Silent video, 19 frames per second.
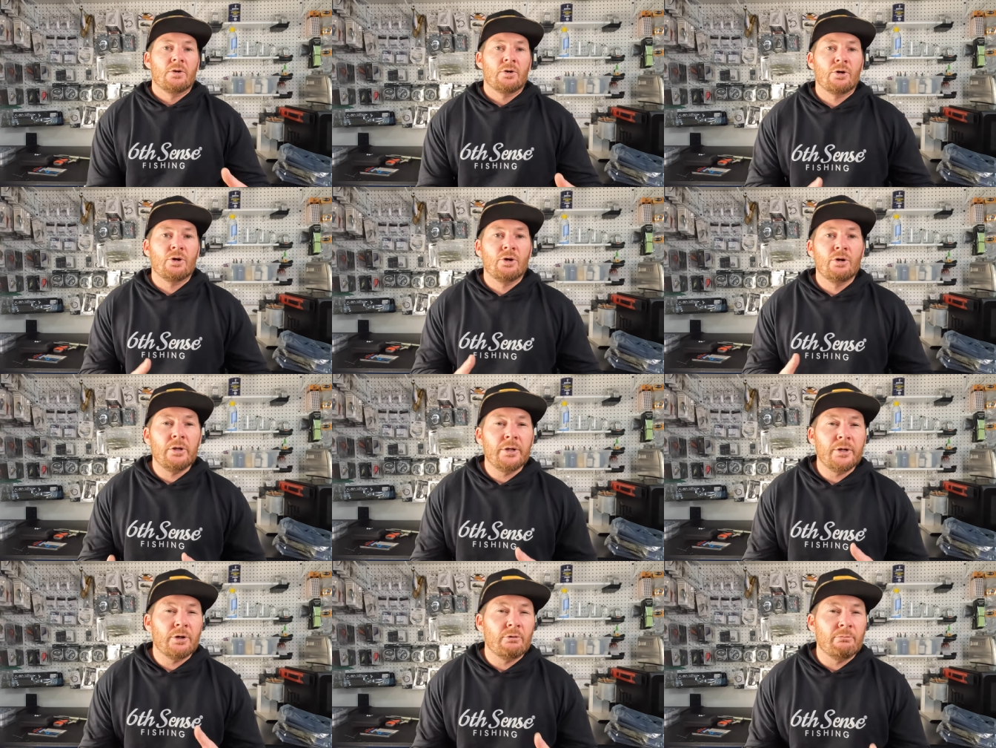
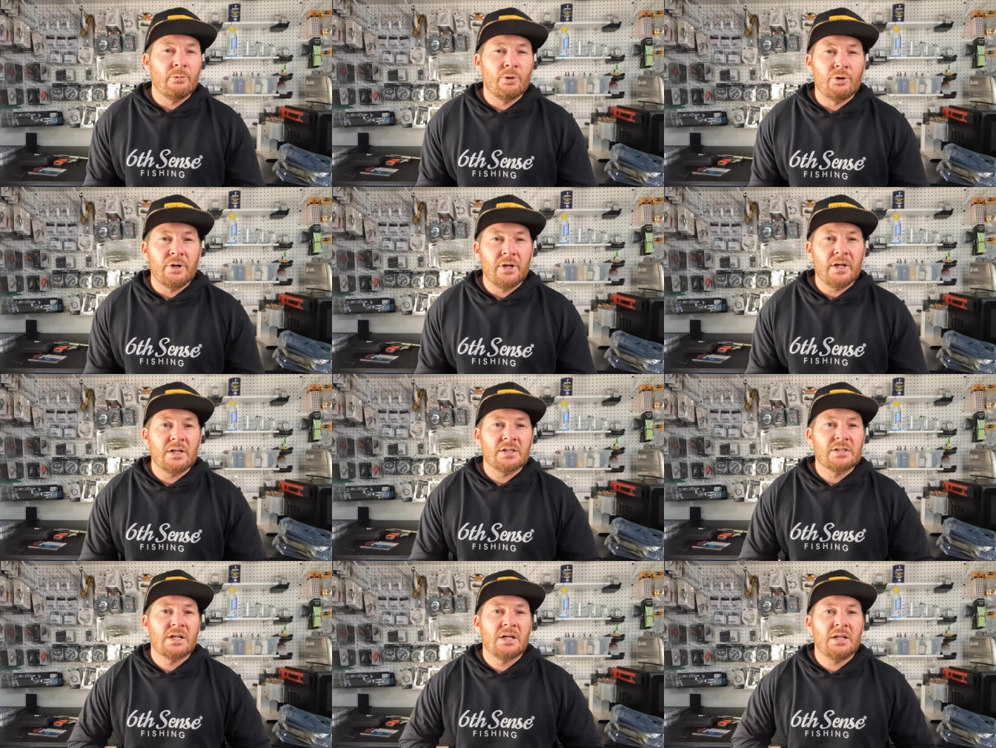earlier
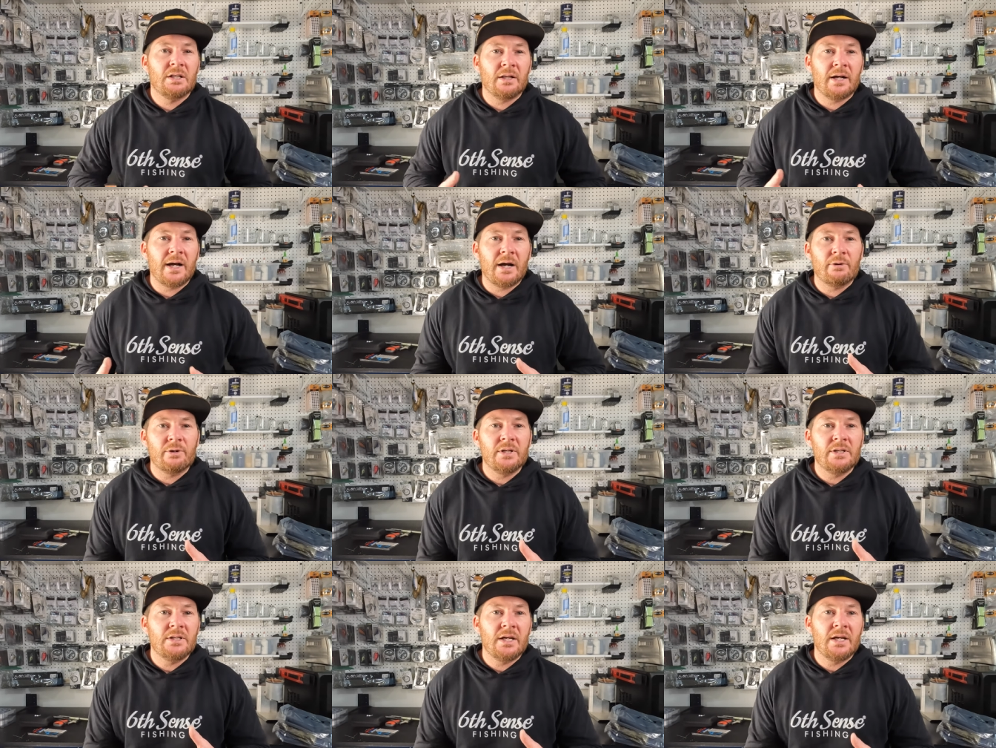mornings,
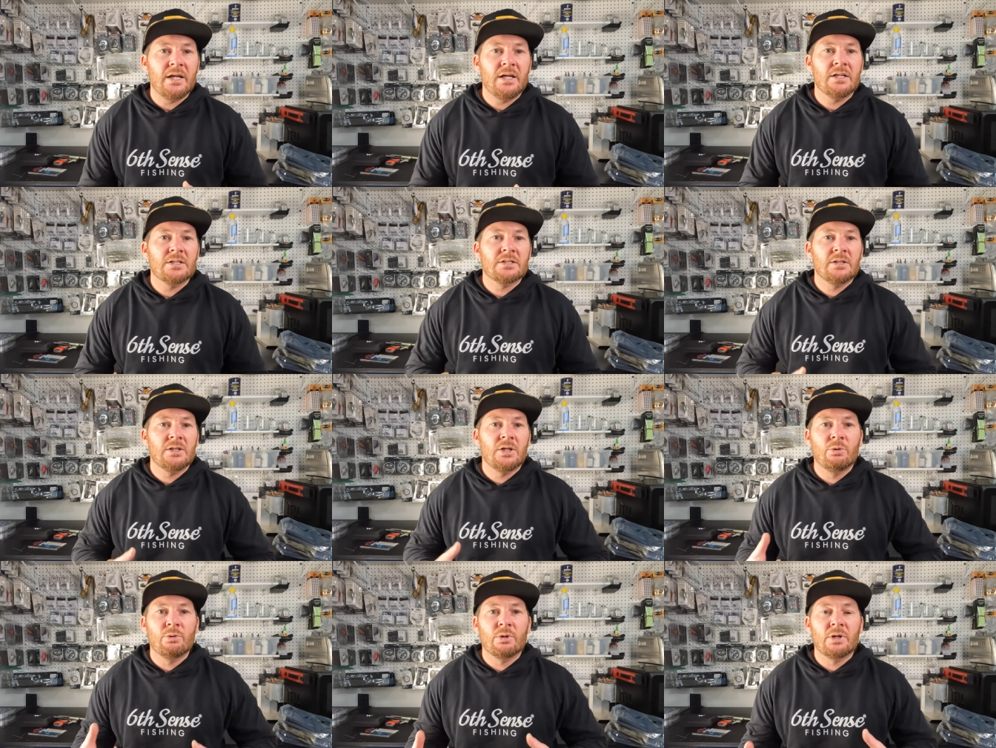cloudy days,
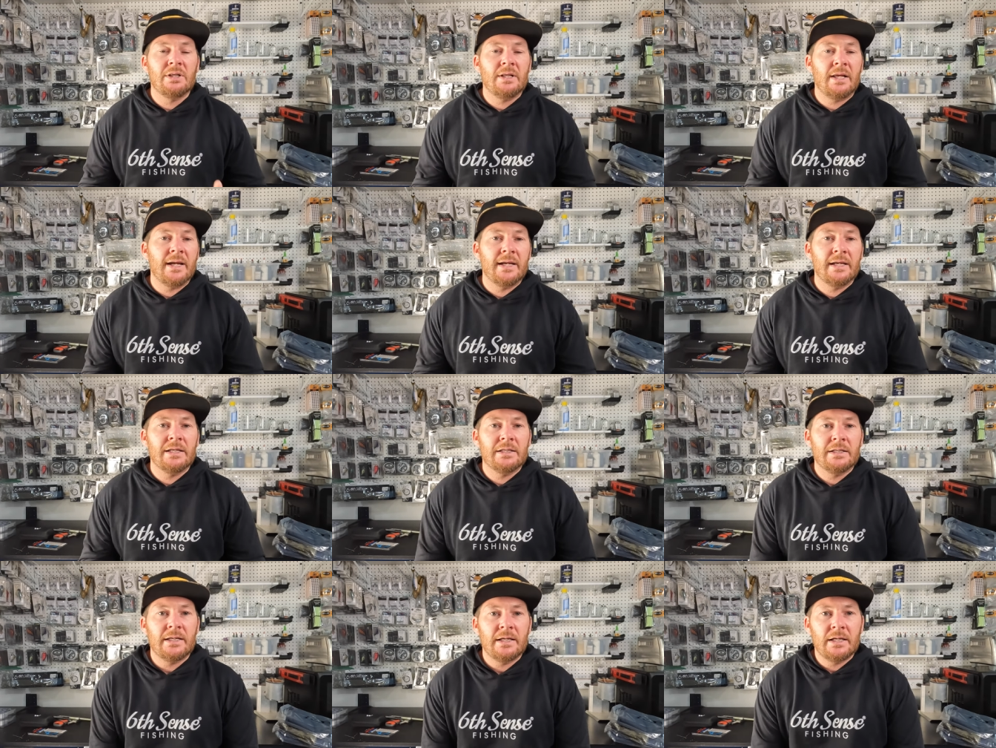lower
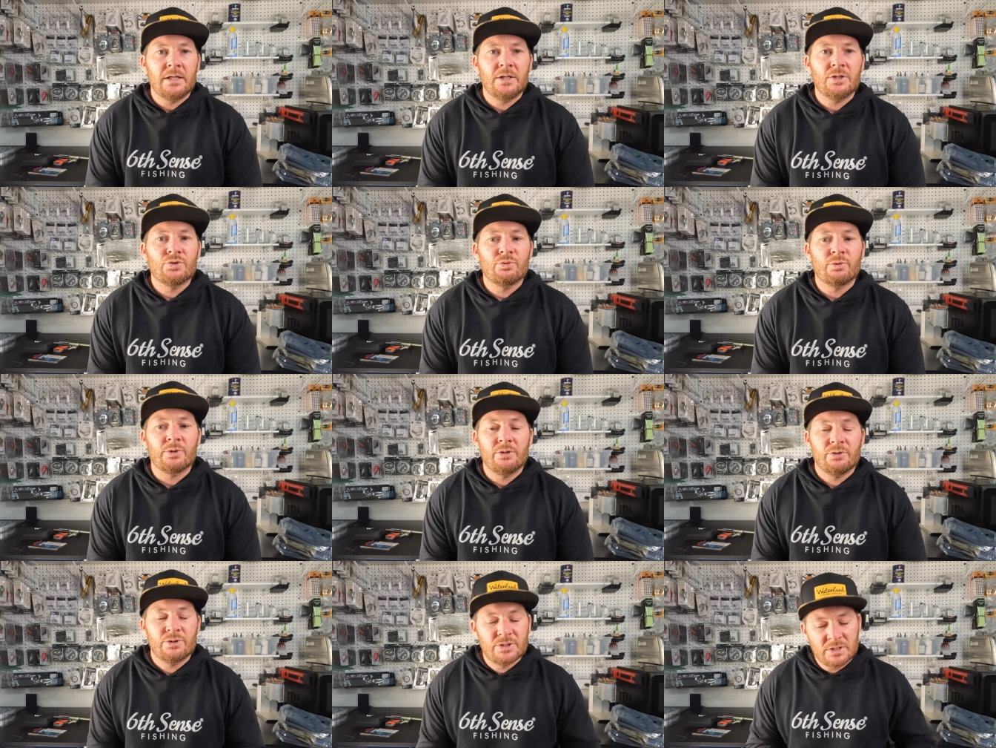light days
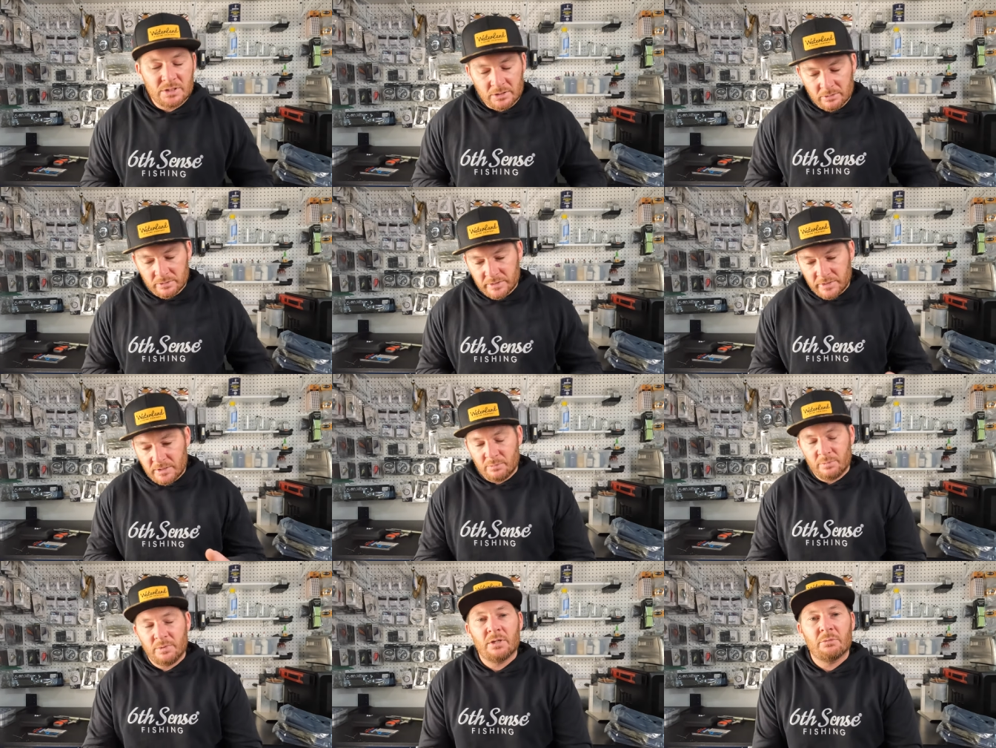where you still
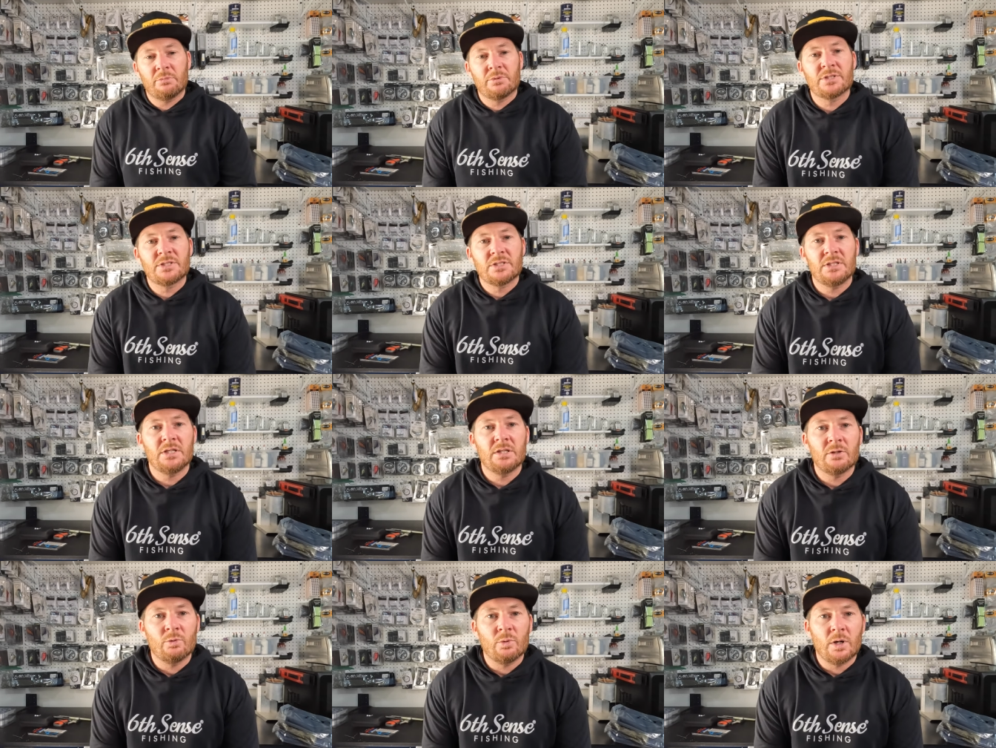need to be able to
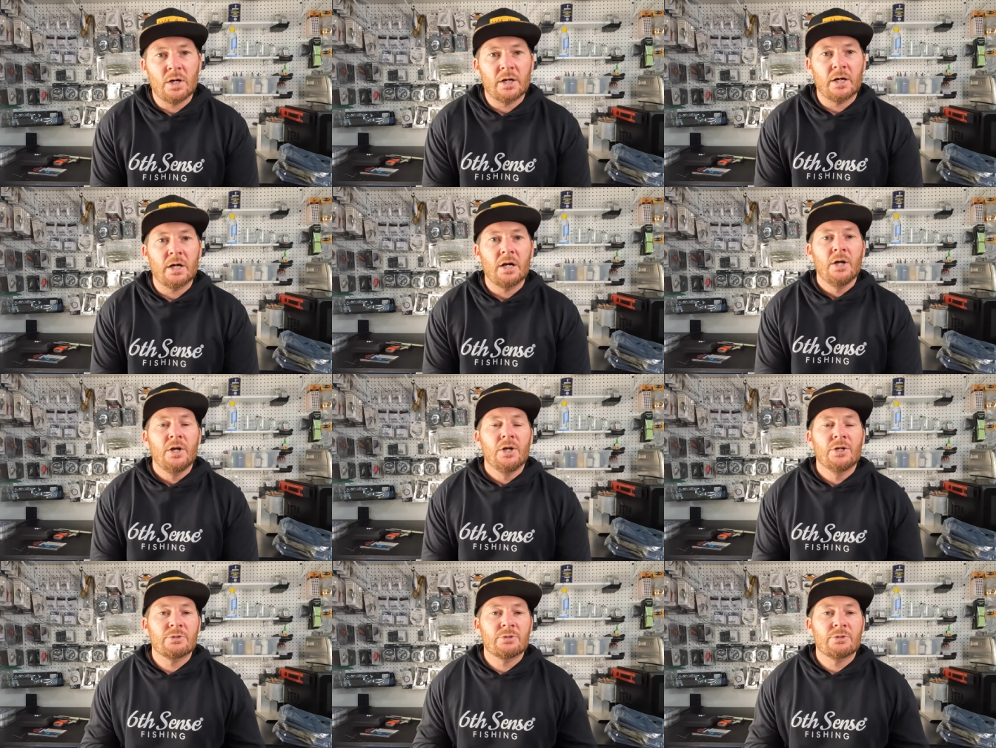see in the water.